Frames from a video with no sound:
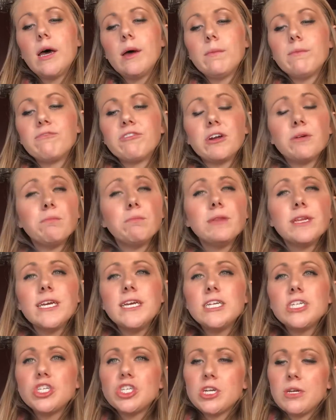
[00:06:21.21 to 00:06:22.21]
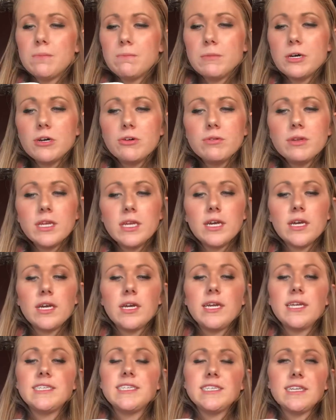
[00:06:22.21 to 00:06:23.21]
from bleach, ammonia,
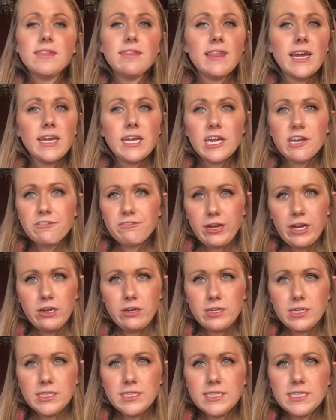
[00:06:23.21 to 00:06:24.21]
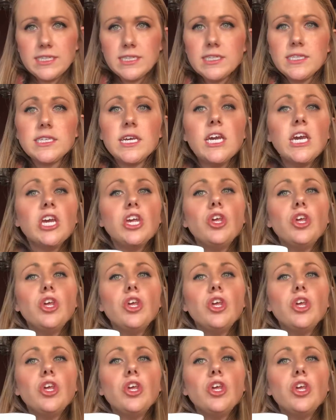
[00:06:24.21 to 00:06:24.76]
and synthetic fragrances.